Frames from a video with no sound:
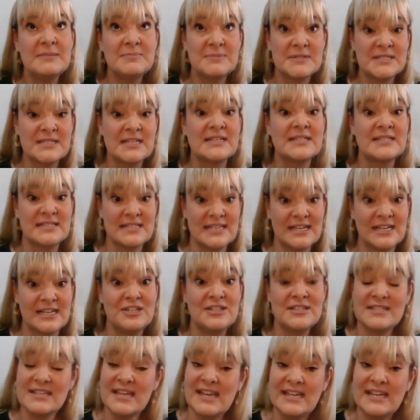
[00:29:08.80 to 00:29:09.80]
keeps us, like
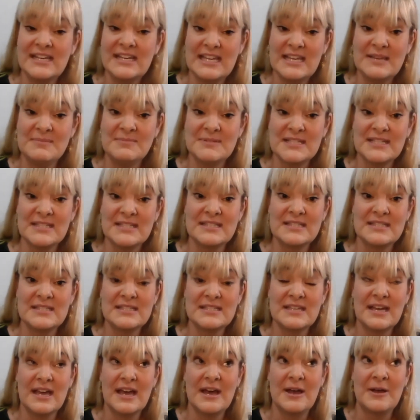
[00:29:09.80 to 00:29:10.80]
you say, it keeps us
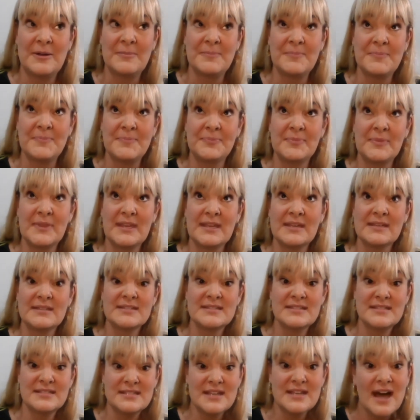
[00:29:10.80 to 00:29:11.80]

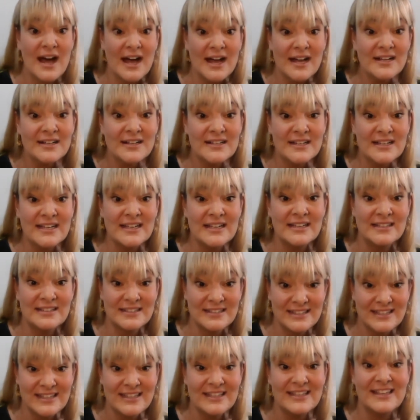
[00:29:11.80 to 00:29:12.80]
stuck,
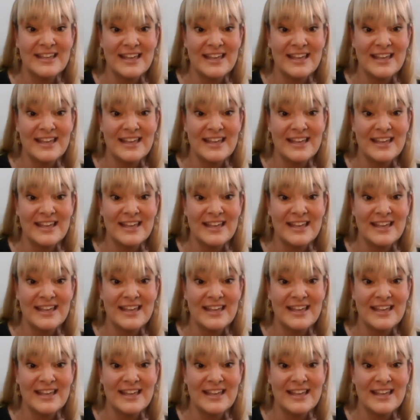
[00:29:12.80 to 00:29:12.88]
and